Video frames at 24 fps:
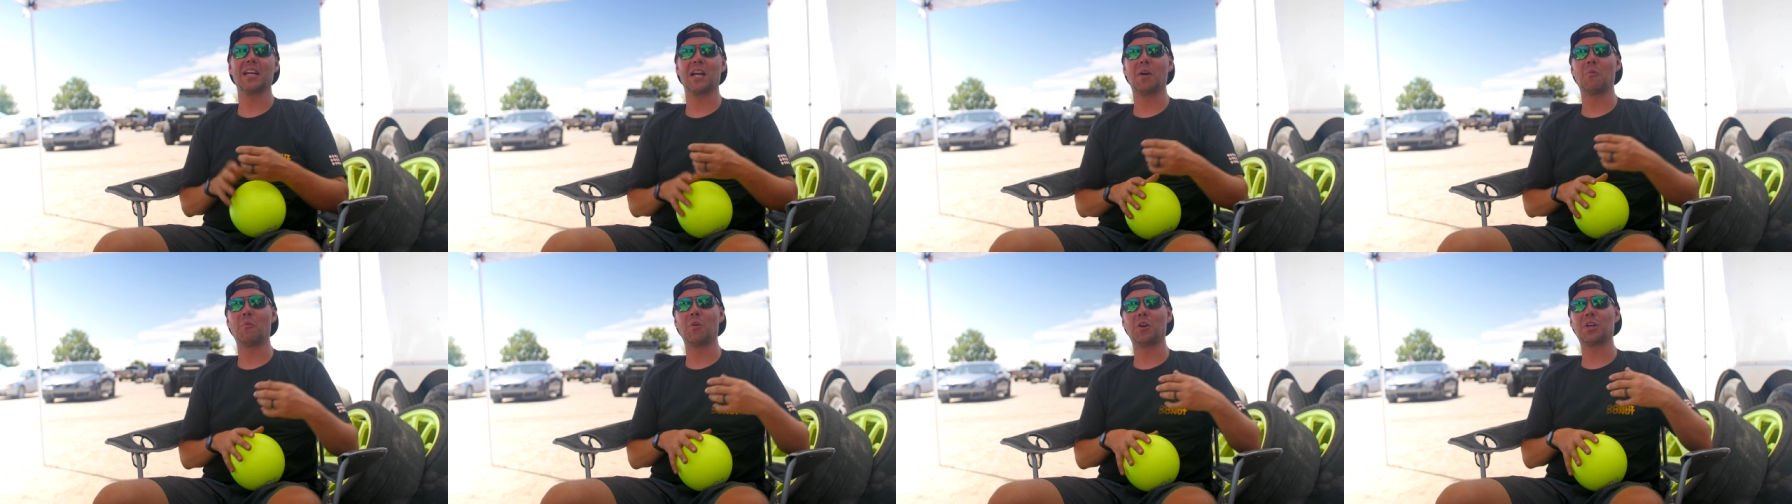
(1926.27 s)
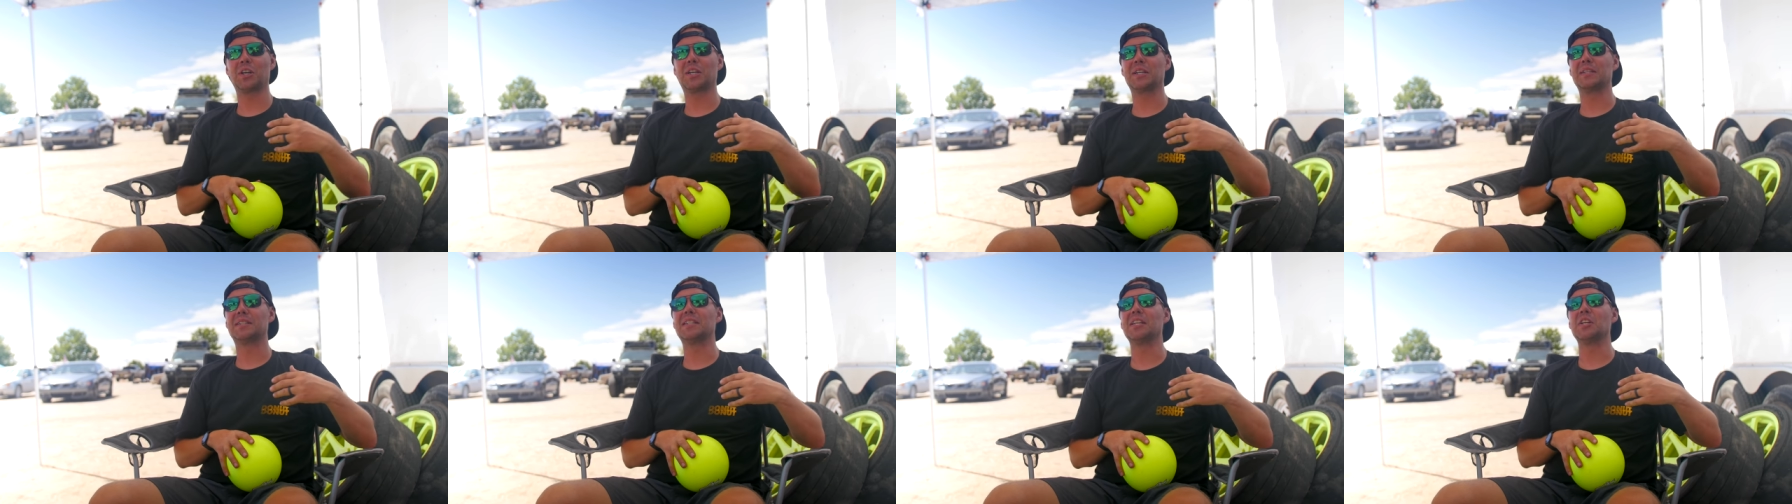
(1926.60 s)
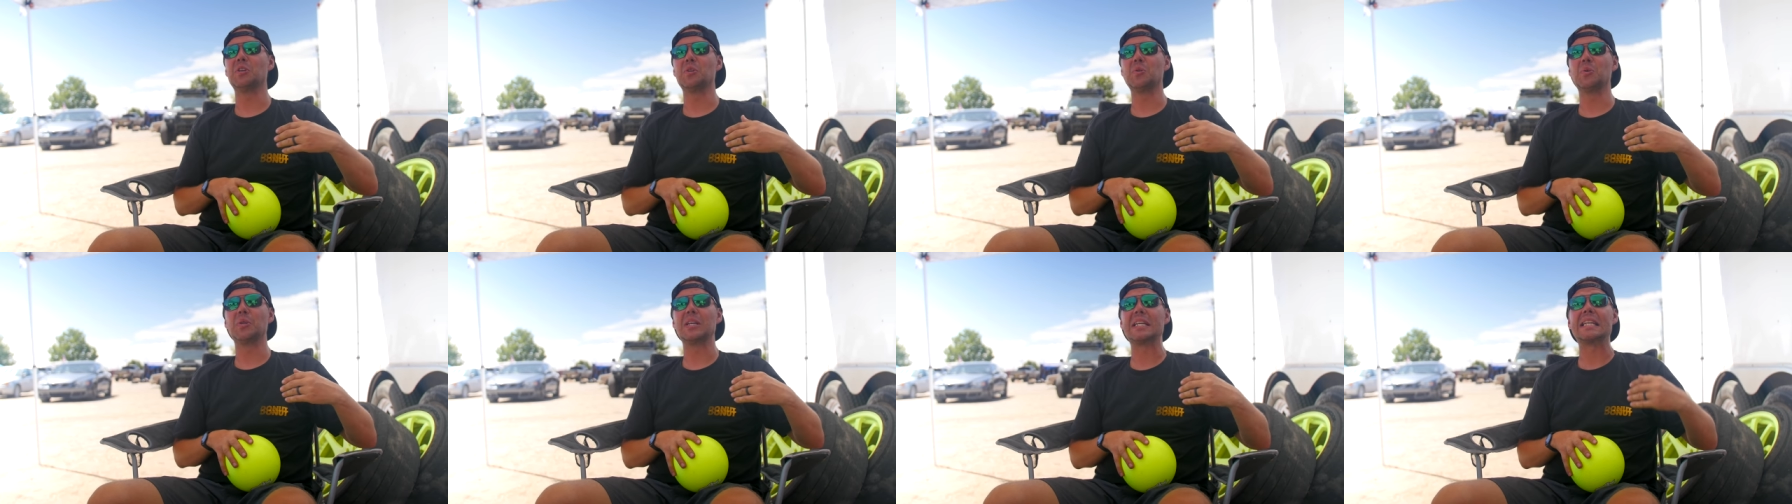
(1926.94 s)
and I want to
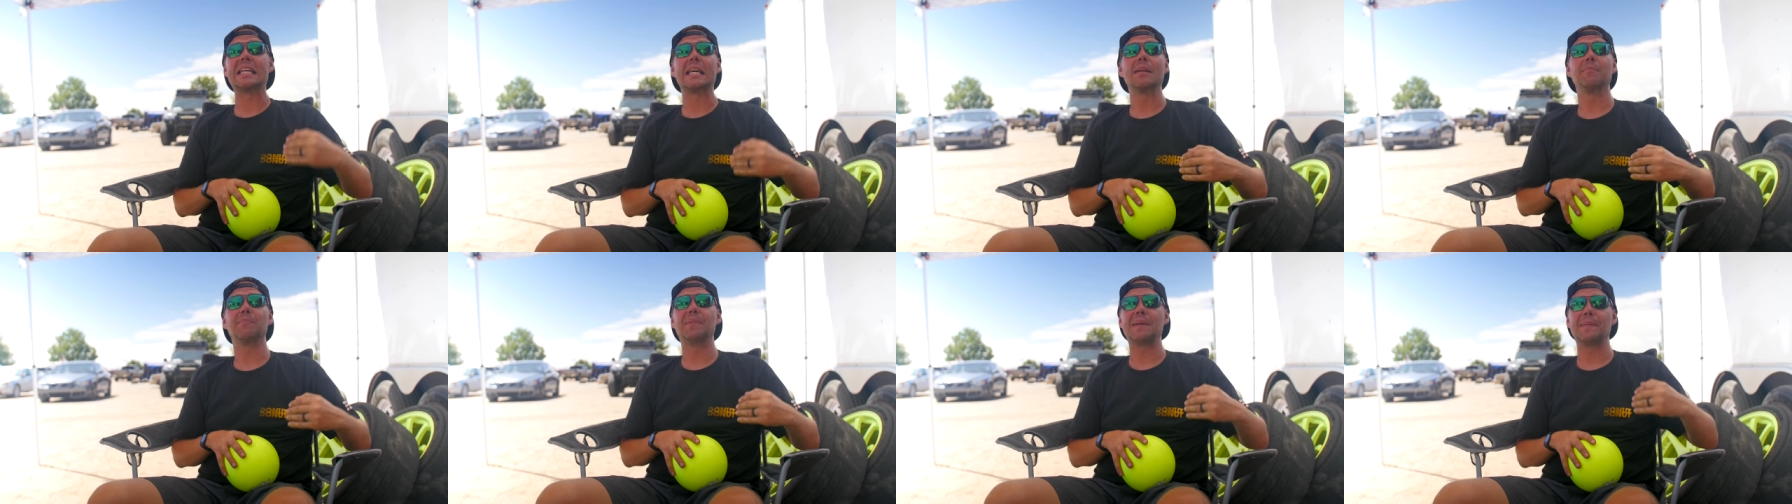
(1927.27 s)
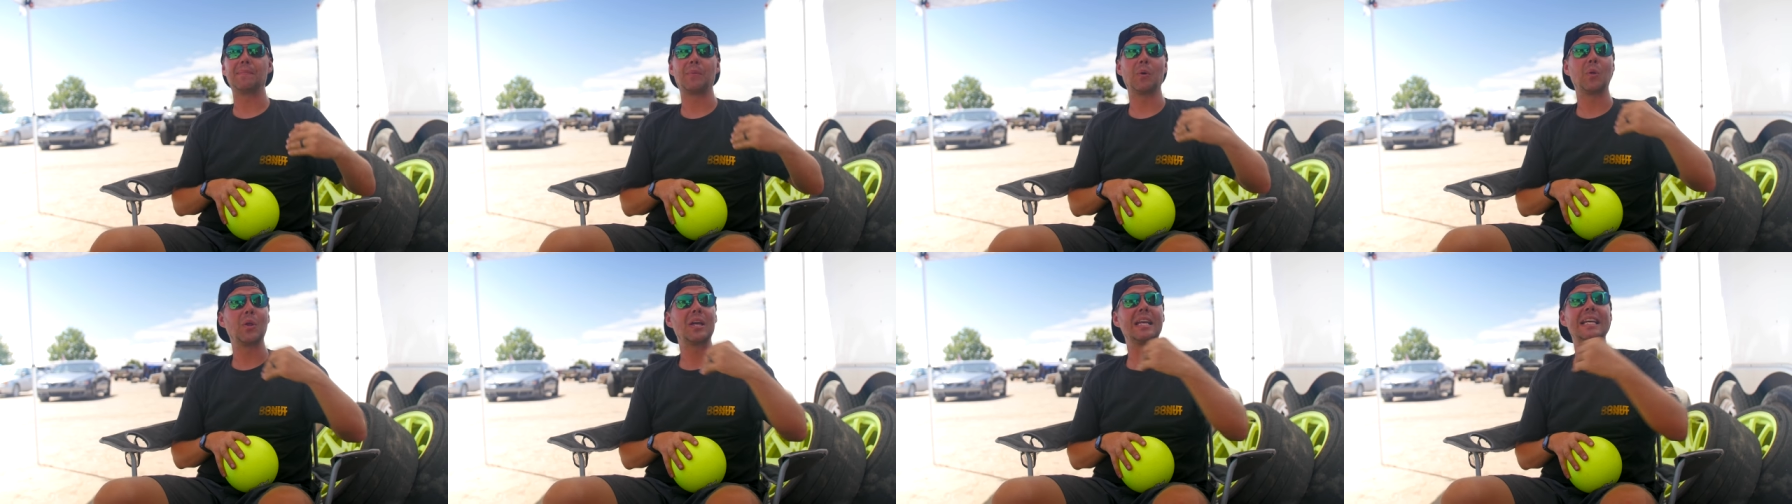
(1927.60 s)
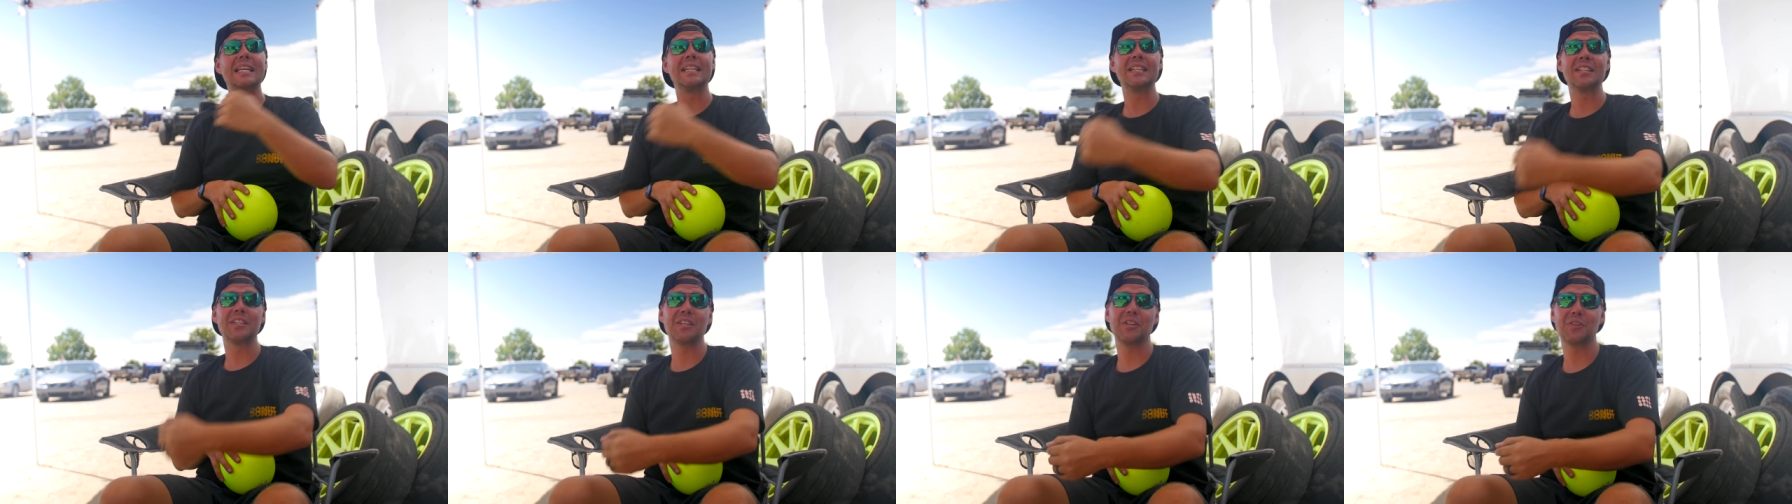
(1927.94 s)
continue to get people
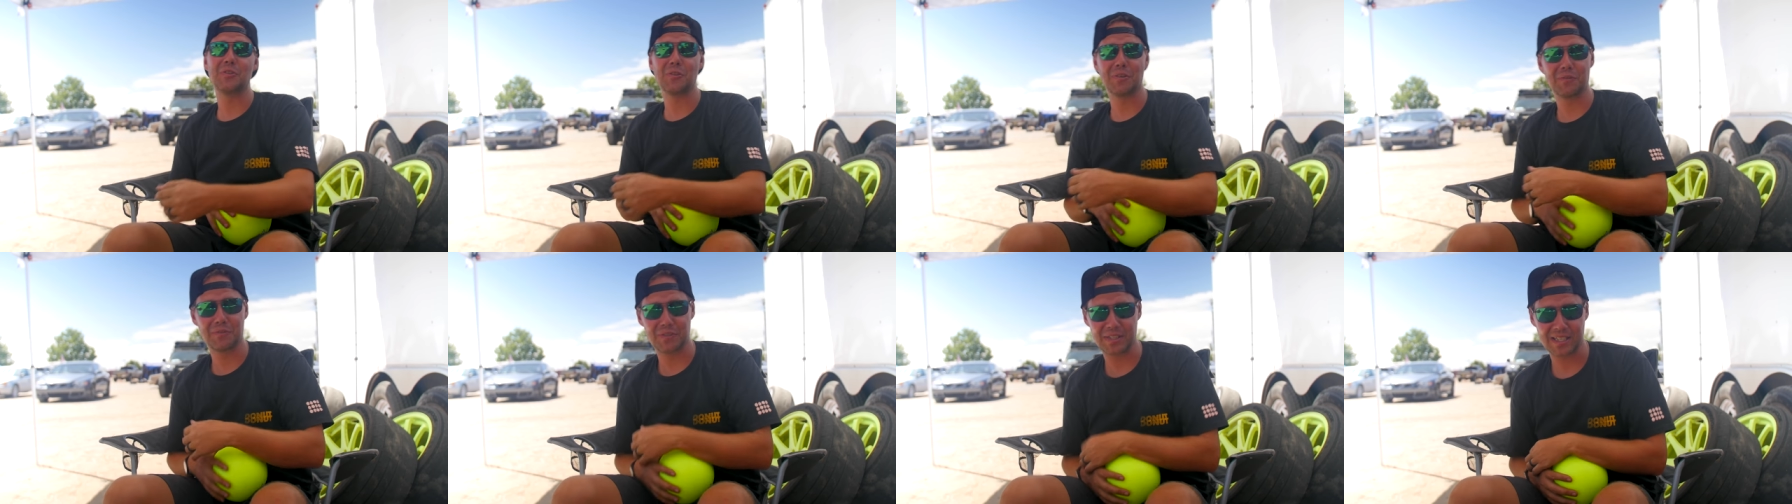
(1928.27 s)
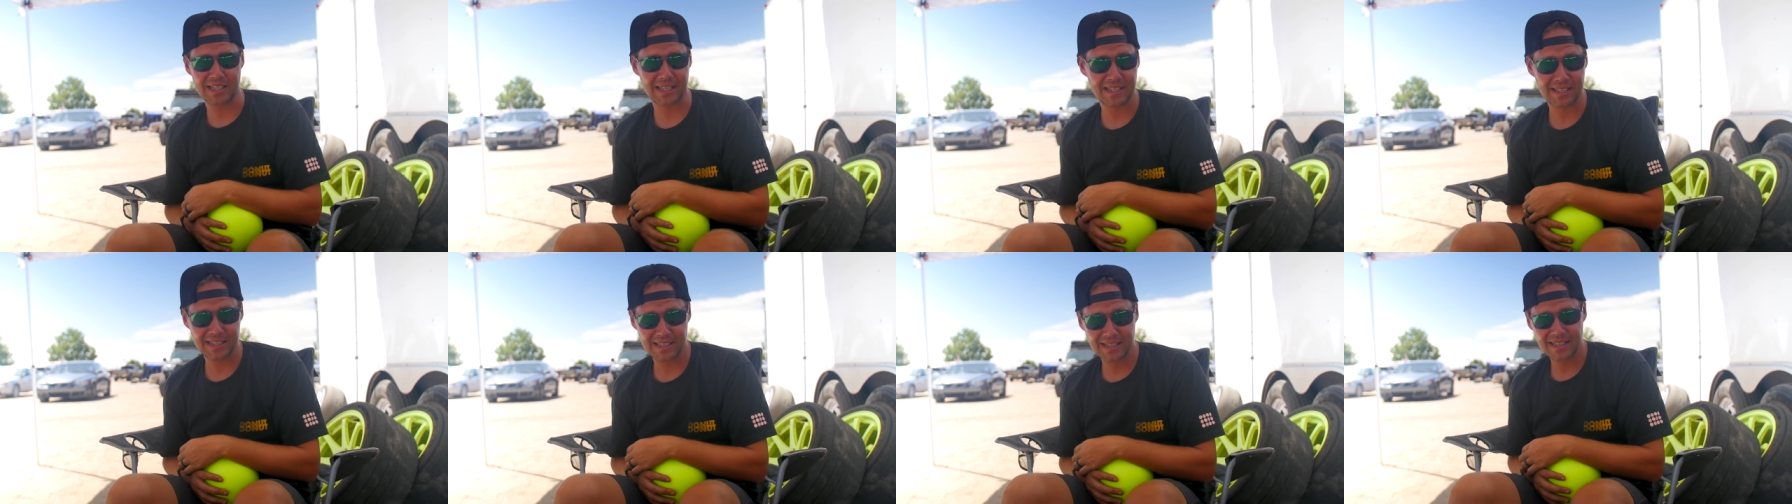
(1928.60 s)
into drifting.